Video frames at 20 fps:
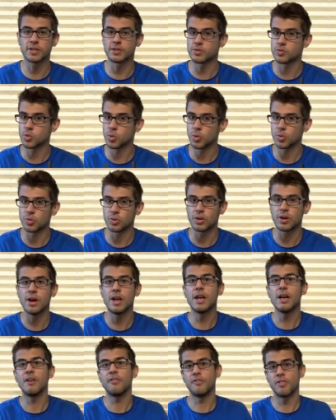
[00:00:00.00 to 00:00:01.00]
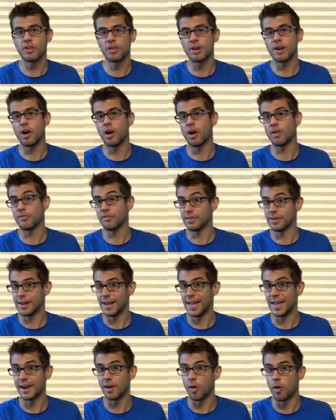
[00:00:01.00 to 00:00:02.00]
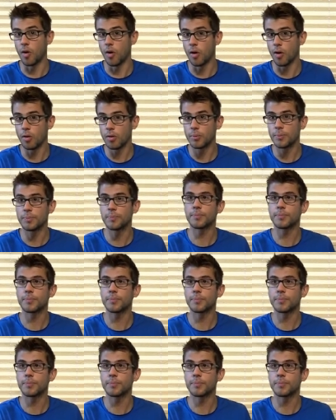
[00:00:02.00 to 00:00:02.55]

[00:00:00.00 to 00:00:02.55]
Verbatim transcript: controller very often at all.